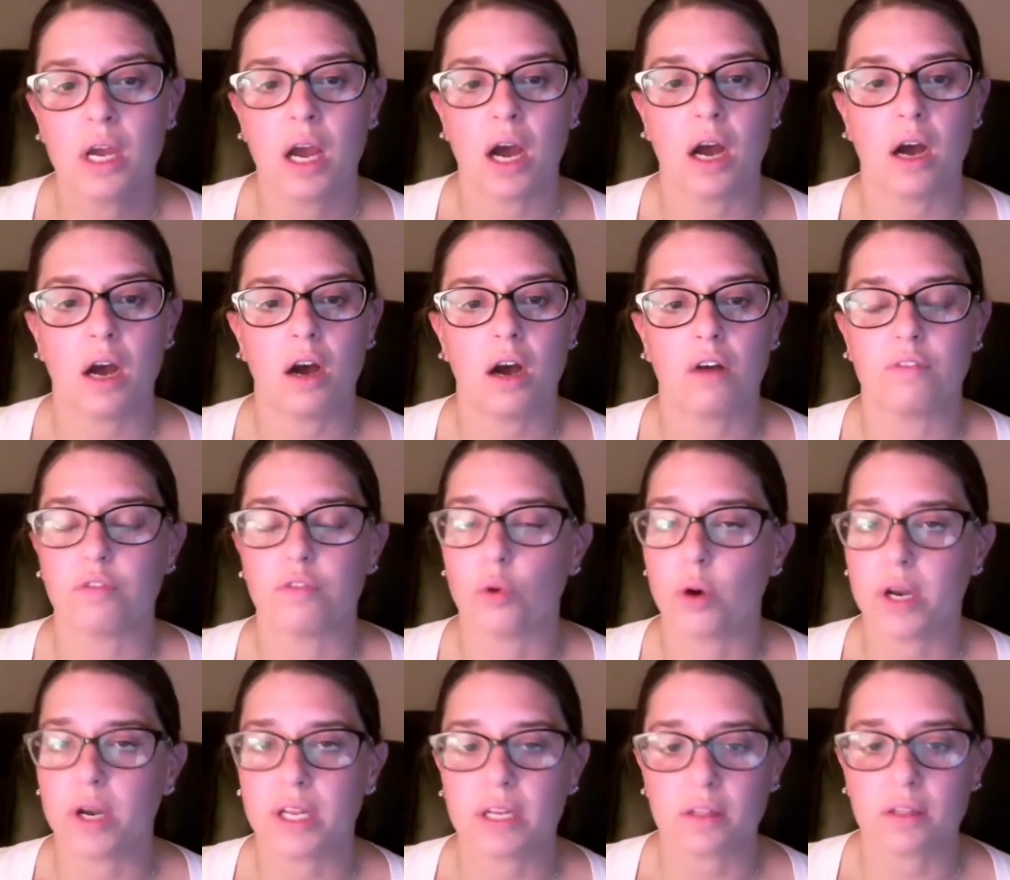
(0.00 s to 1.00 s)

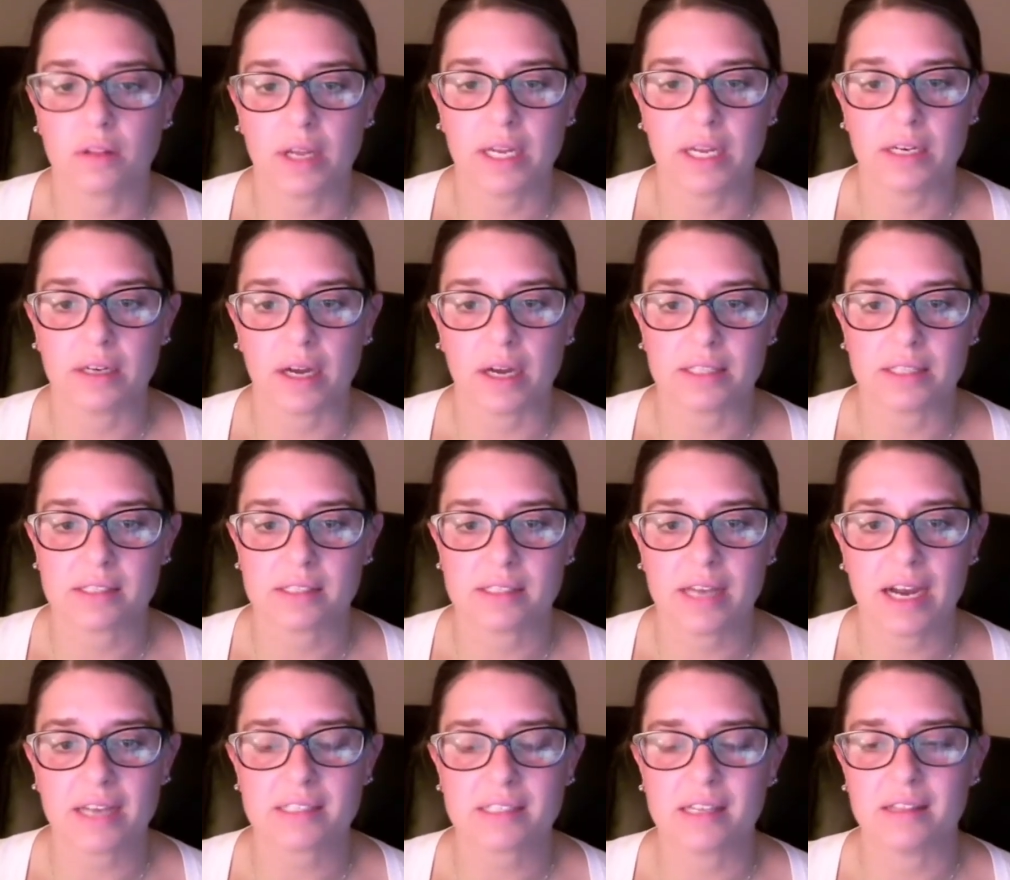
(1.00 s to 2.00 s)
avoiding late night snacks.